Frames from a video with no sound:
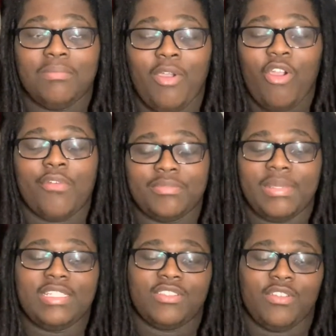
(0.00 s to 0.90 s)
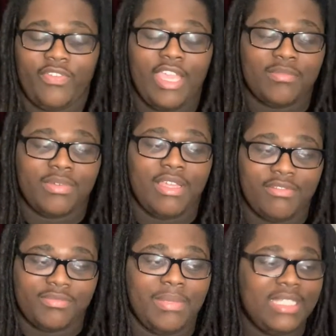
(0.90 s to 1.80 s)
My heart was beating so fast, bro. It
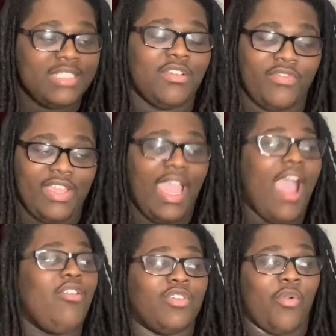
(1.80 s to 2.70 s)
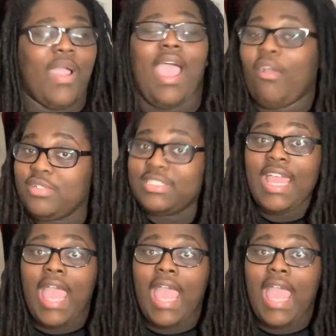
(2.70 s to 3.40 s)
was beating so fast. I don't know why.